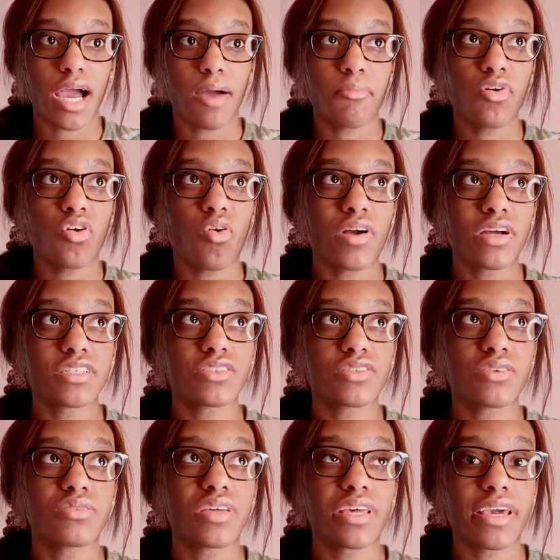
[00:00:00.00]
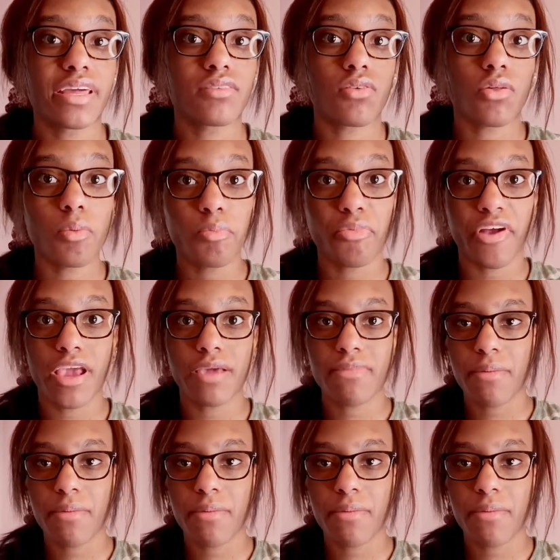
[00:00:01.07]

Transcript: I'm going to take a little break,